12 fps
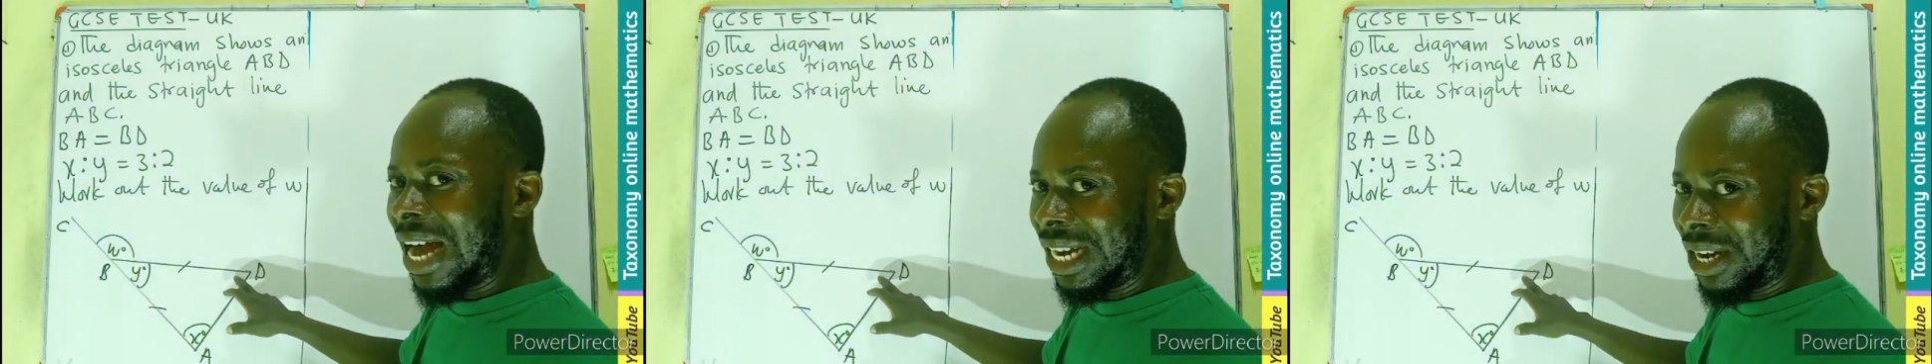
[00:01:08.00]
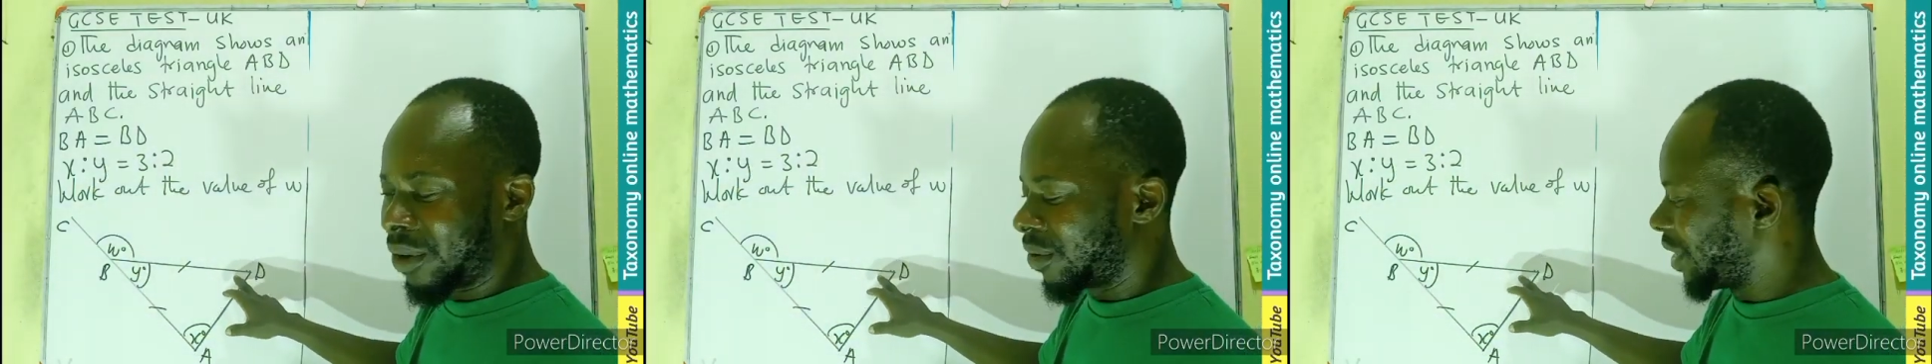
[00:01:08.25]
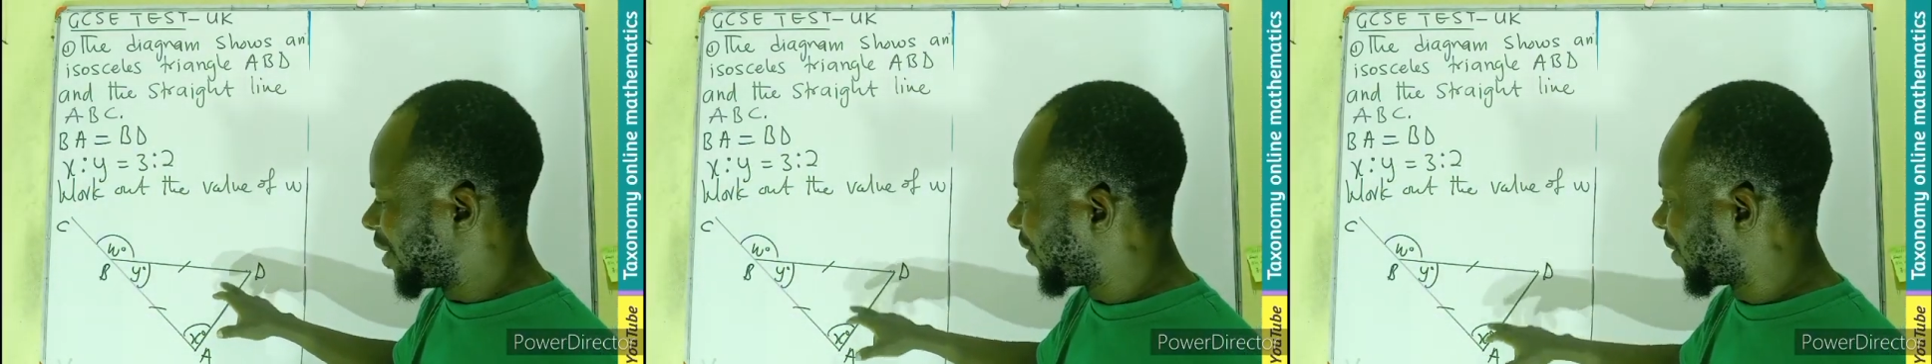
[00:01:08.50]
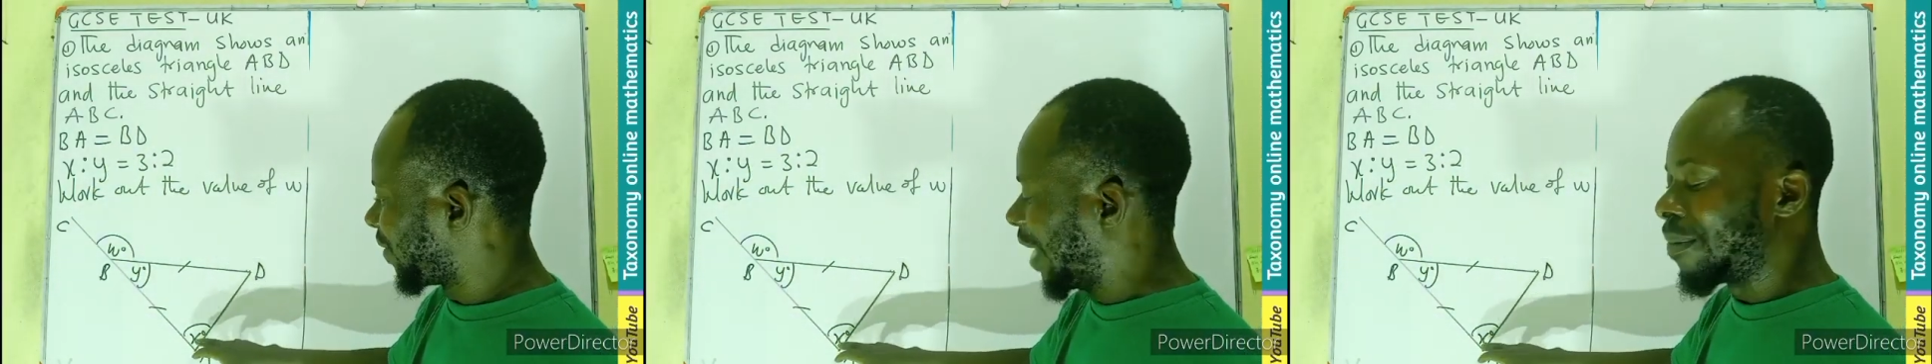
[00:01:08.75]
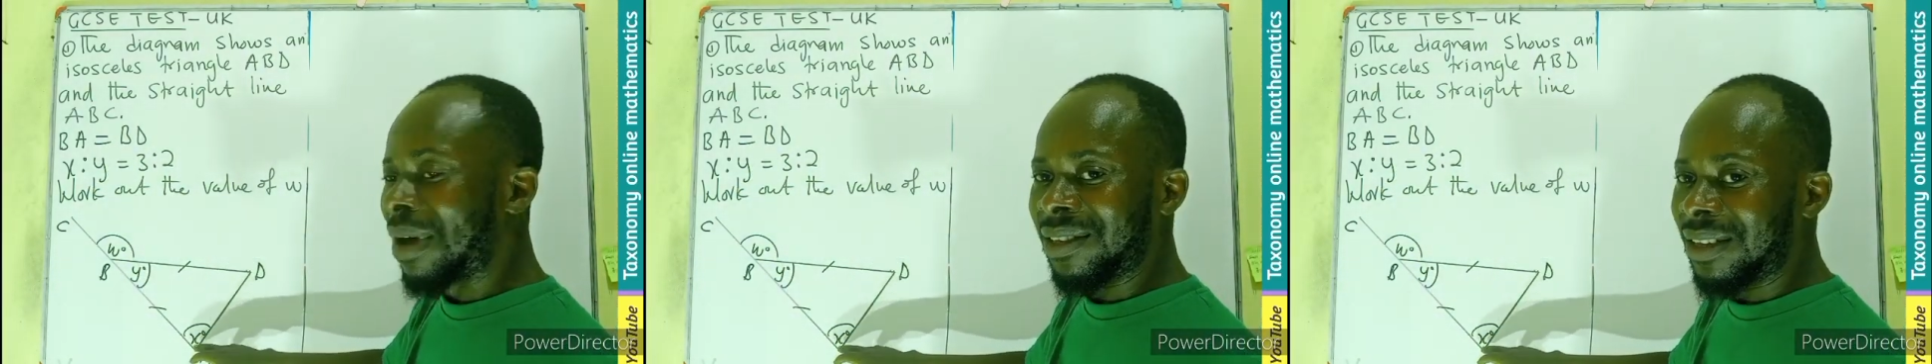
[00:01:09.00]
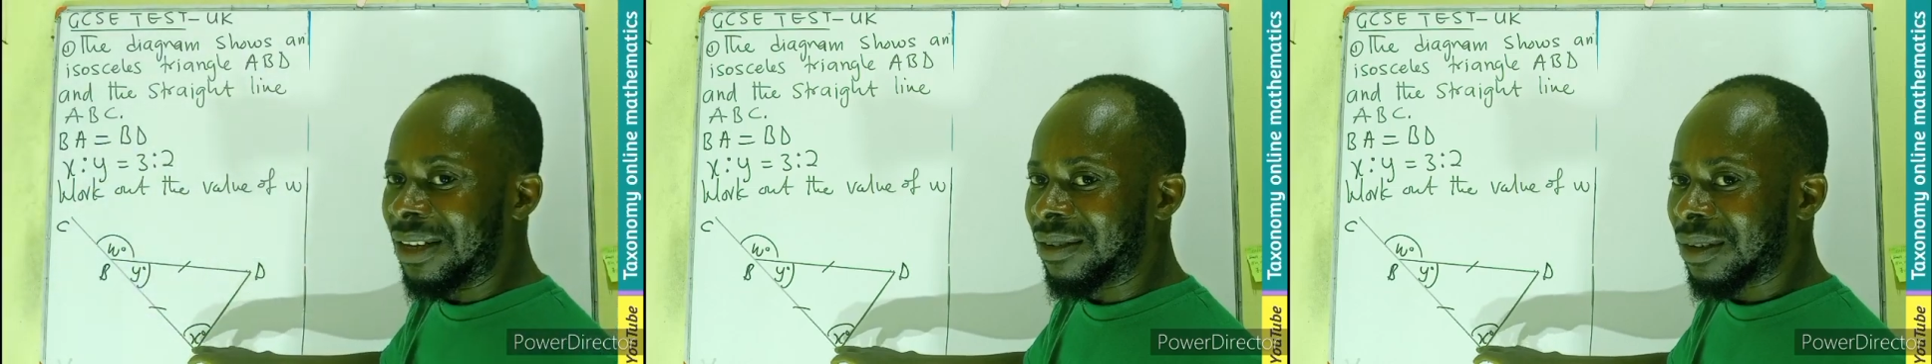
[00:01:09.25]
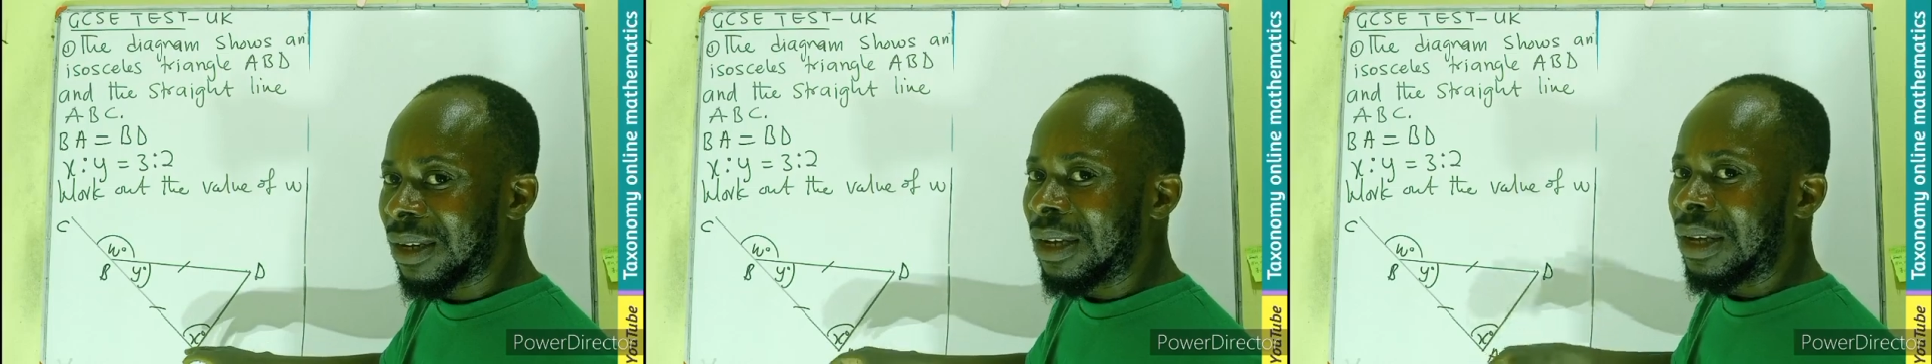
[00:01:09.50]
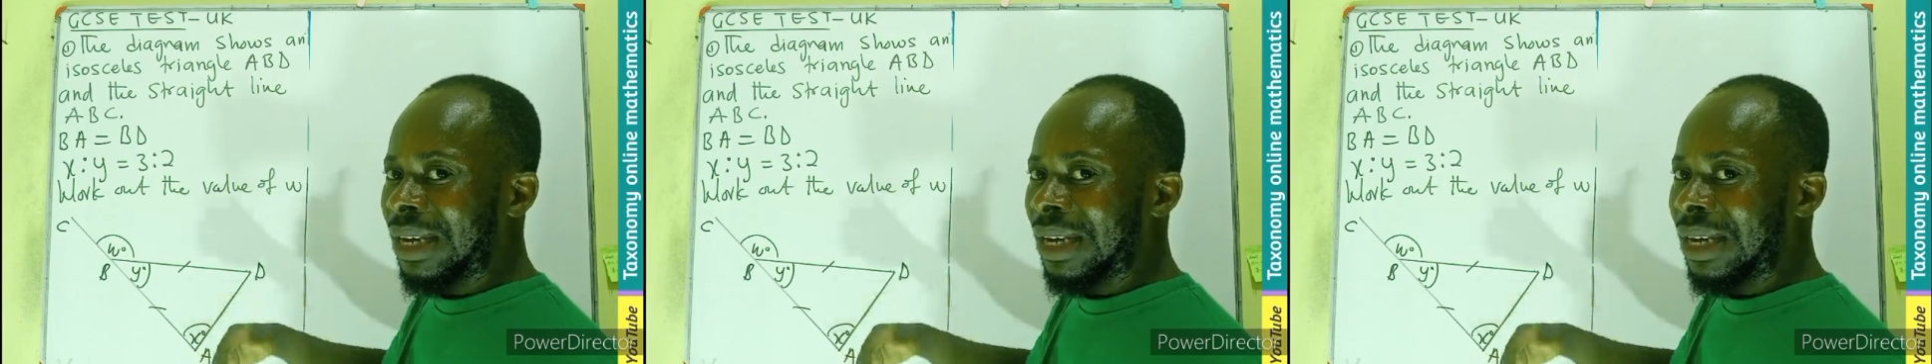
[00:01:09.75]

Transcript: angle is the same as this.